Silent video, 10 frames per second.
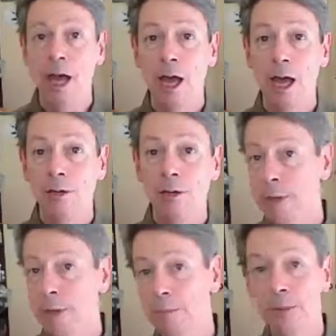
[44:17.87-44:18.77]
uh, there are
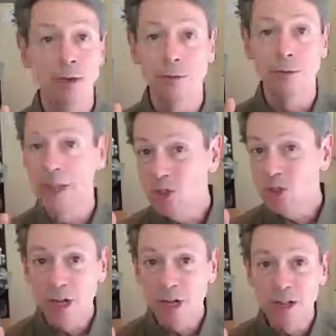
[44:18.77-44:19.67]
people you have lunch
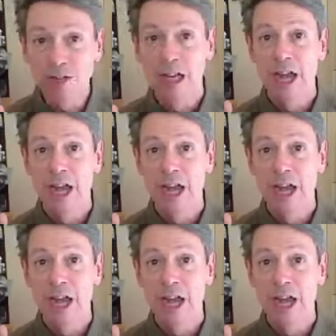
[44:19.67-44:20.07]
with,